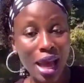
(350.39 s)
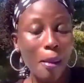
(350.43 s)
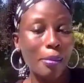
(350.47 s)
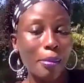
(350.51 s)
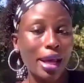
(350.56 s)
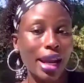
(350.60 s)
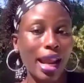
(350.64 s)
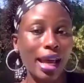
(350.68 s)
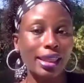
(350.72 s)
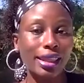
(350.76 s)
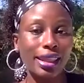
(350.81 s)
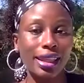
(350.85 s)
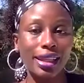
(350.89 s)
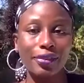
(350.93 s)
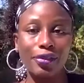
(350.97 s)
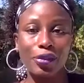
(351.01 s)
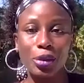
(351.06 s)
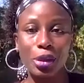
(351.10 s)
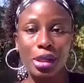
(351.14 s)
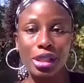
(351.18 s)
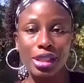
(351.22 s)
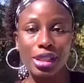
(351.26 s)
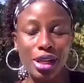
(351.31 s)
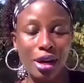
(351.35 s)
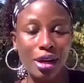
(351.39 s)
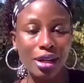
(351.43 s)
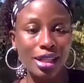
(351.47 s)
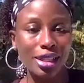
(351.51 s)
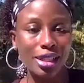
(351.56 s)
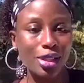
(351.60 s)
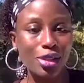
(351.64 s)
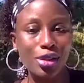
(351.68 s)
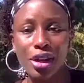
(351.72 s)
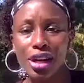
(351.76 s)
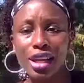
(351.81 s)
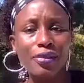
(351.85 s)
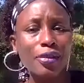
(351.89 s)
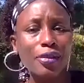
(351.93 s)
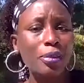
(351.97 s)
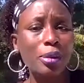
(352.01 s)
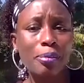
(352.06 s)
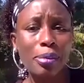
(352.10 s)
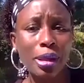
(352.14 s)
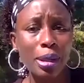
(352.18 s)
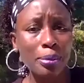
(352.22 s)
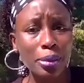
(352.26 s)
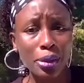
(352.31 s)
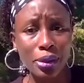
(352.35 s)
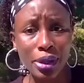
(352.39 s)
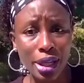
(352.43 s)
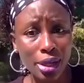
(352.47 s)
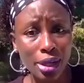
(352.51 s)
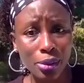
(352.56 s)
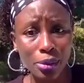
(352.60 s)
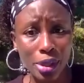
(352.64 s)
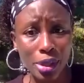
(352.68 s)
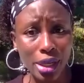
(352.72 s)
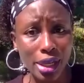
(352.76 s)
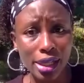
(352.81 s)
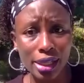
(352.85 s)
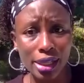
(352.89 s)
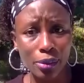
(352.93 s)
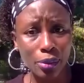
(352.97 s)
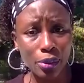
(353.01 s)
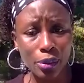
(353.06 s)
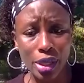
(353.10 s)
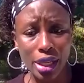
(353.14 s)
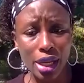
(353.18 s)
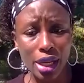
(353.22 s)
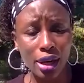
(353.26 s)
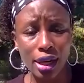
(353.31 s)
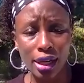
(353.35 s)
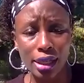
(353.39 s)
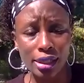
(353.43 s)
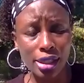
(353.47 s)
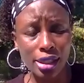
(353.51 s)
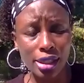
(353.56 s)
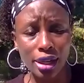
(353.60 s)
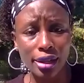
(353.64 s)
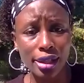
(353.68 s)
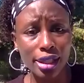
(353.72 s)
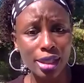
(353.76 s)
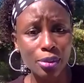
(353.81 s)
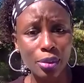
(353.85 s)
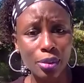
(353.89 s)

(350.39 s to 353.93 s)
But I think for attorneys, you know, even when people hear where we are attorneys,